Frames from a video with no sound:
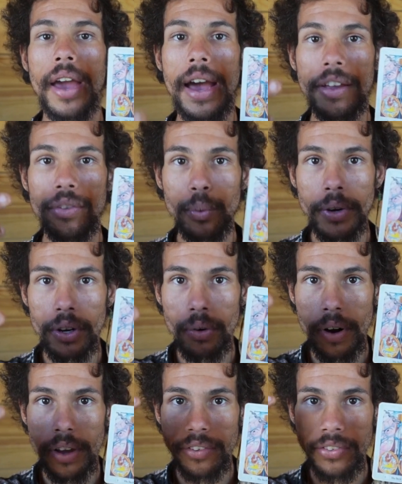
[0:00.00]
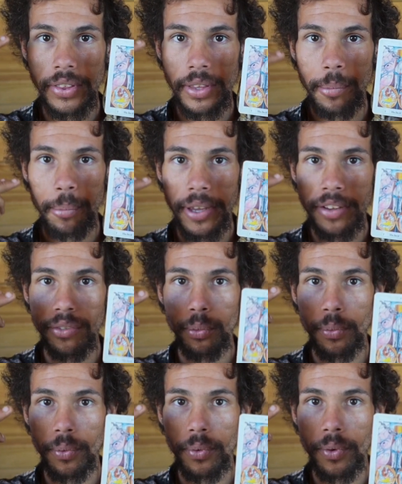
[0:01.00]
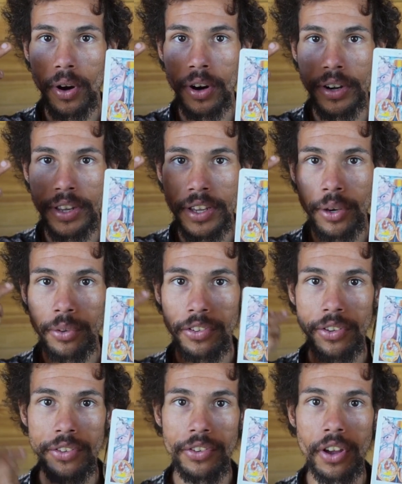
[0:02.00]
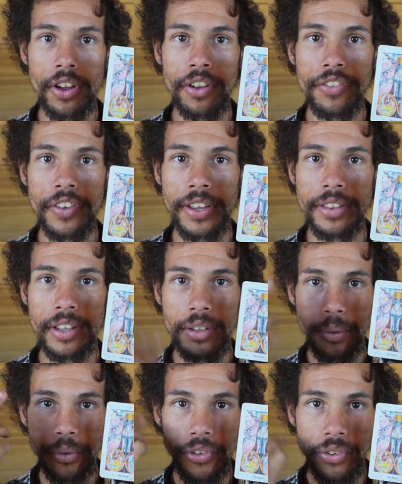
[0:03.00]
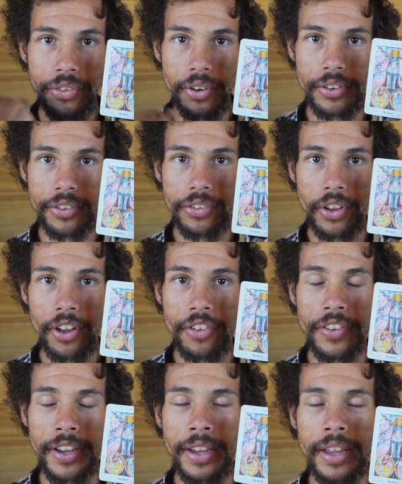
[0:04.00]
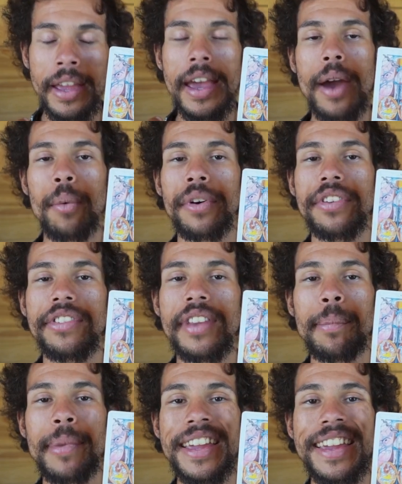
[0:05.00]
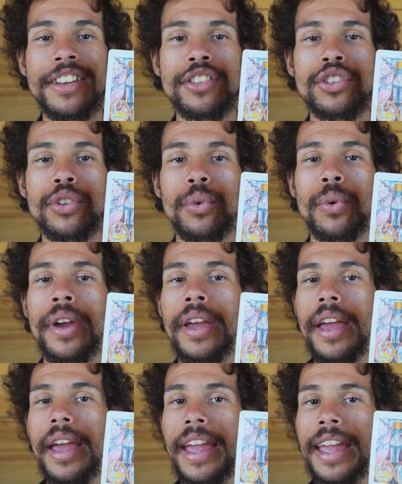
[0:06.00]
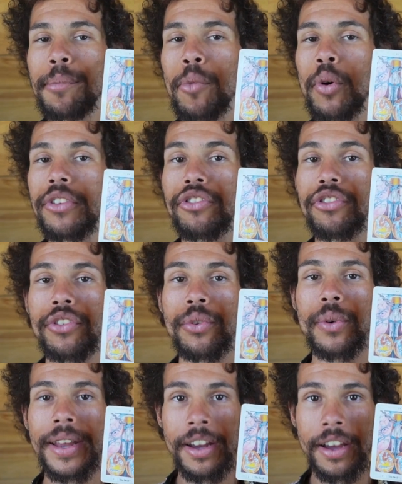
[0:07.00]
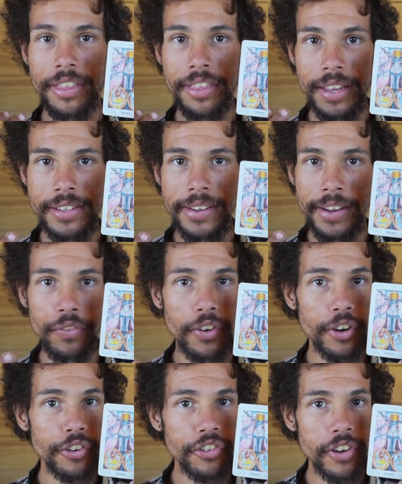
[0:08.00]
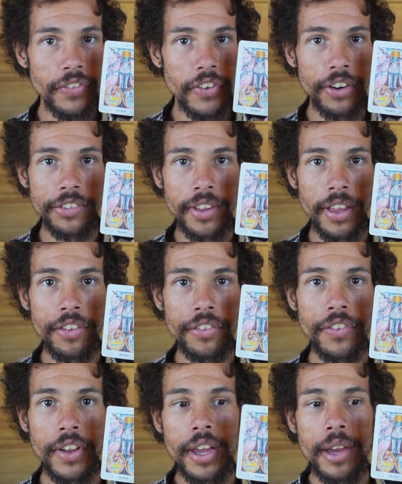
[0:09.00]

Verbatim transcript: As we're crossing the abyss, our ego is dissolving, the illusions are dissolving, and we're stepping into a more true and authentic version of ourself